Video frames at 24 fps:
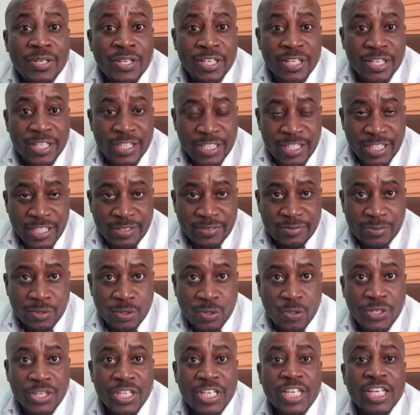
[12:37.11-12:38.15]
hernia
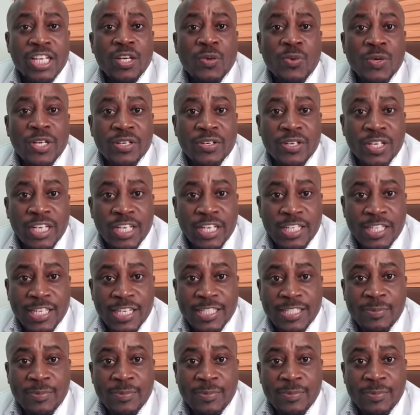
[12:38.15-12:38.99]
or inguinal hernia,